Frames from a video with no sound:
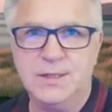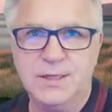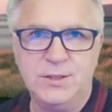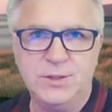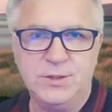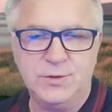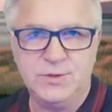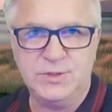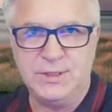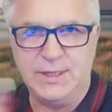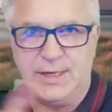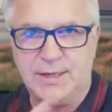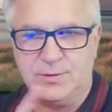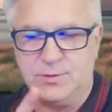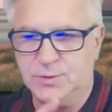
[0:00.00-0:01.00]
Then
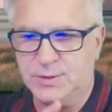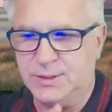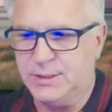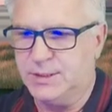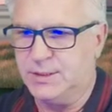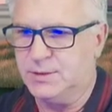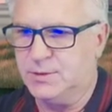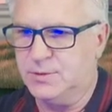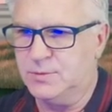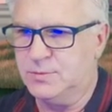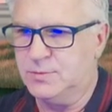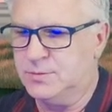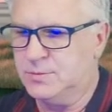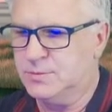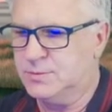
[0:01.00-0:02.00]
using the arrow key I
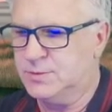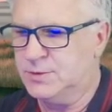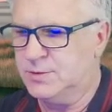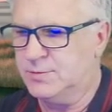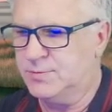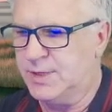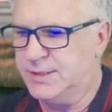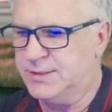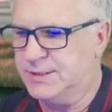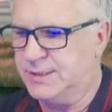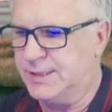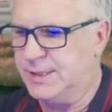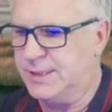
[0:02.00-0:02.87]
go to the right